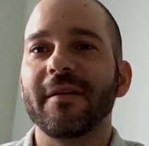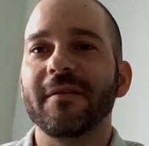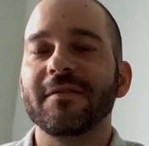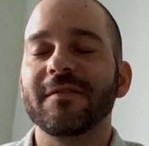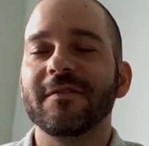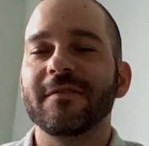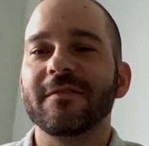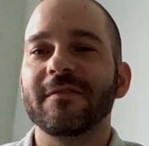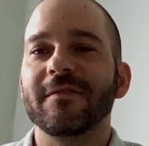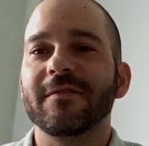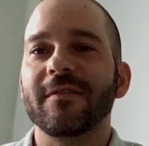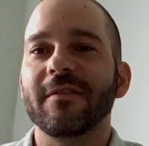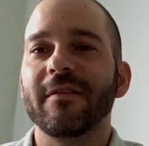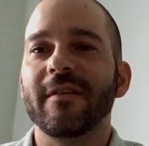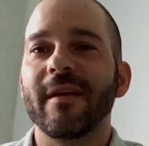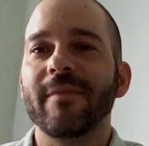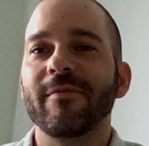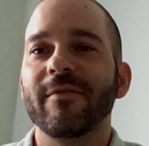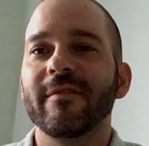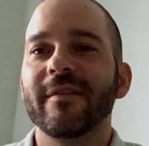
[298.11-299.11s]

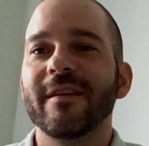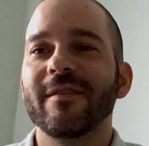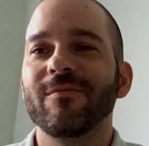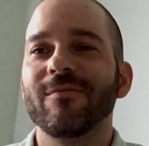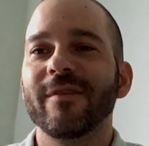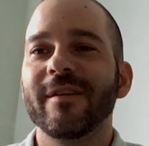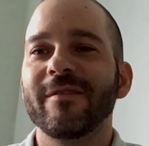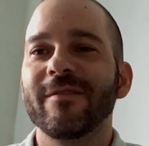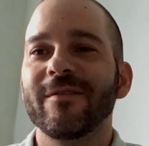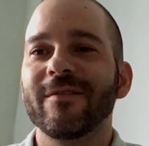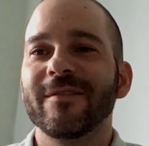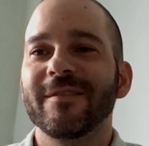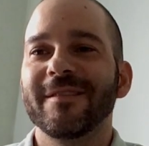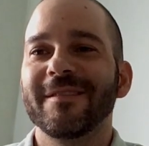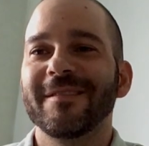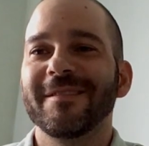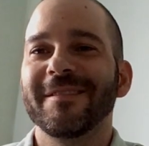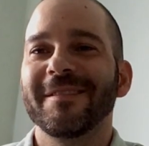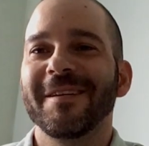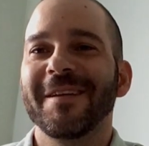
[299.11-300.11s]
celebrity
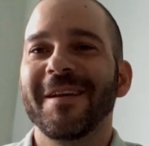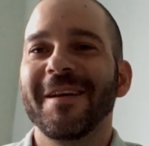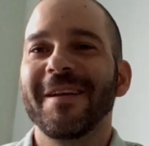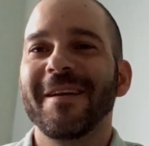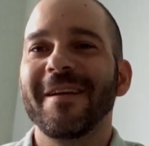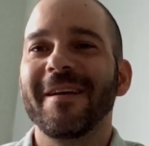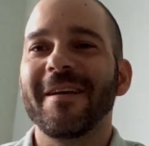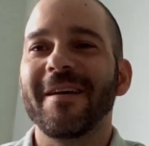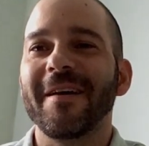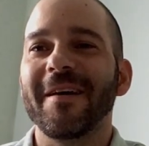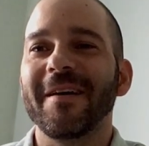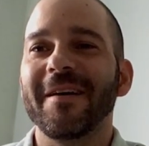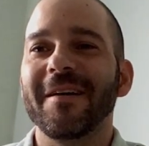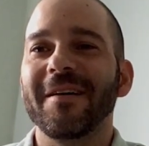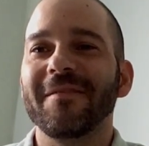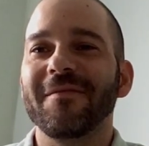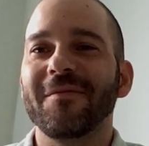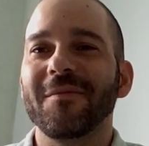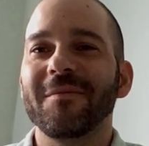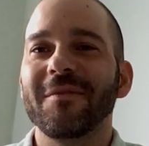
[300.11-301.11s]
readers.
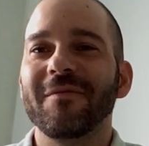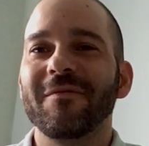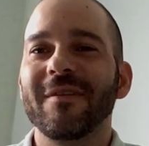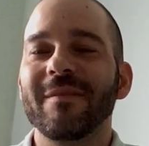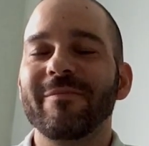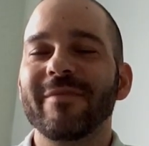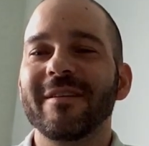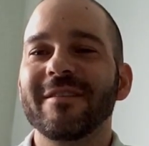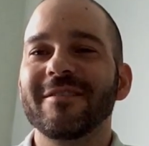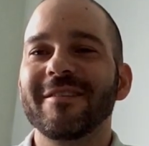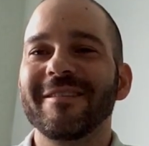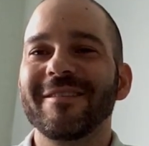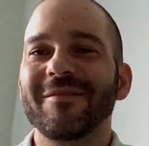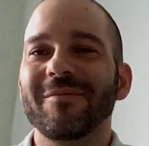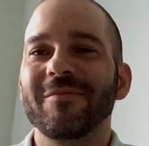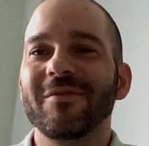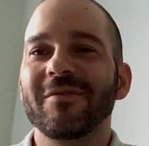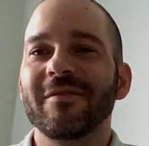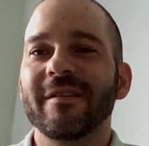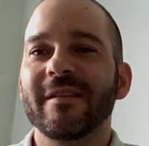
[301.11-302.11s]
from the VPG
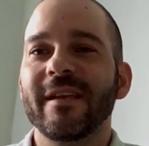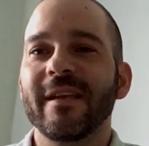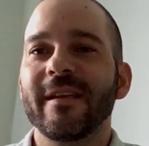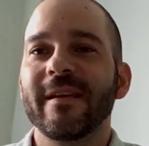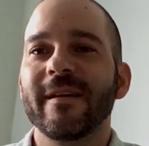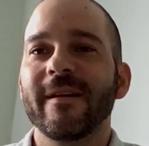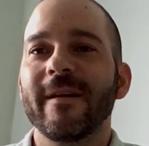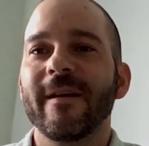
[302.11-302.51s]
community.